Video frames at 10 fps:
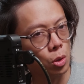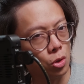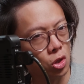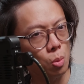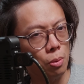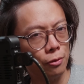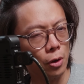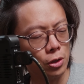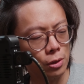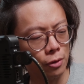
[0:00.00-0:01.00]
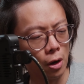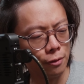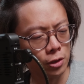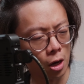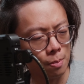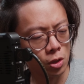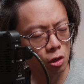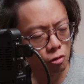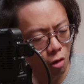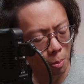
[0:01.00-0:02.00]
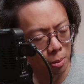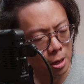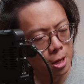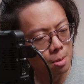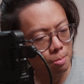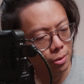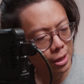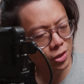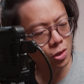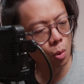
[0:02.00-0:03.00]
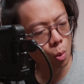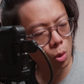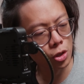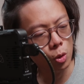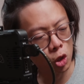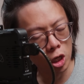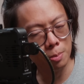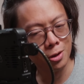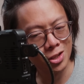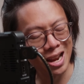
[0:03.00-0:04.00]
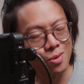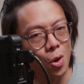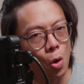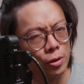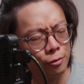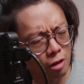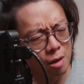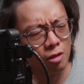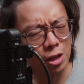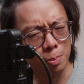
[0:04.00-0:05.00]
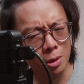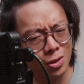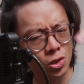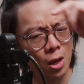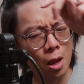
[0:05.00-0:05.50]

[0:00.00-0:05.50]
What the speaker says: to a super 35x crop. But this also cheapens out on the frame rates because